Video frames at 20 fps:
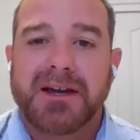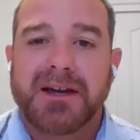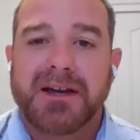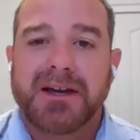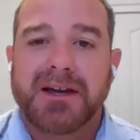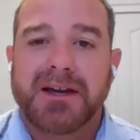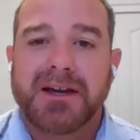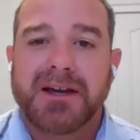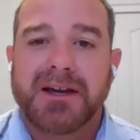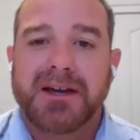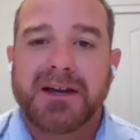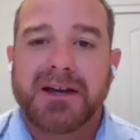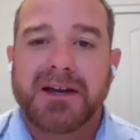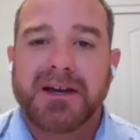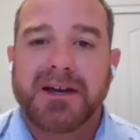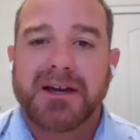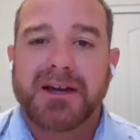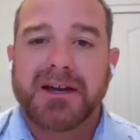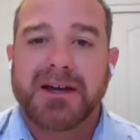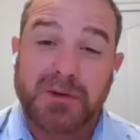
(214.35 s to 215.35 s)
at least for
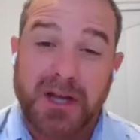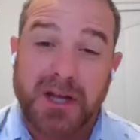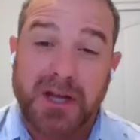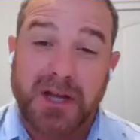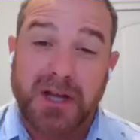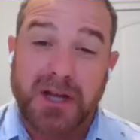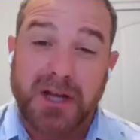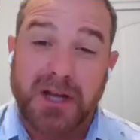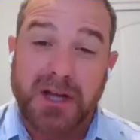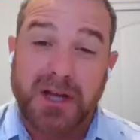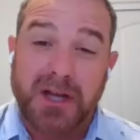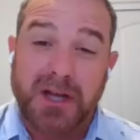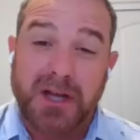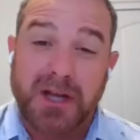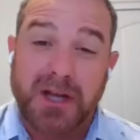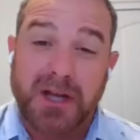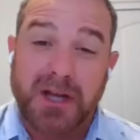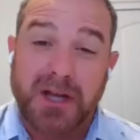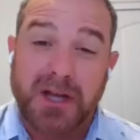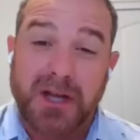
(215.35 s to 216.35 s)
2.5 years now
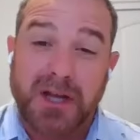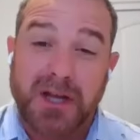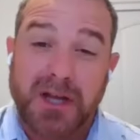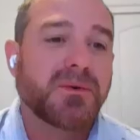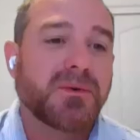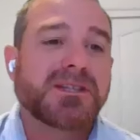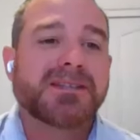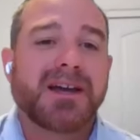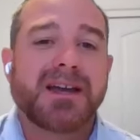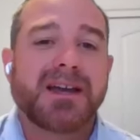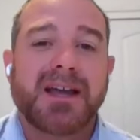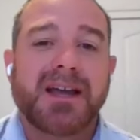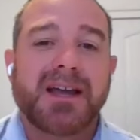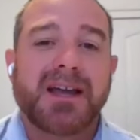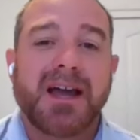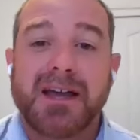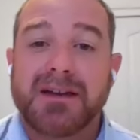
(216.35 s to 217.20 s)
we've worked side by side.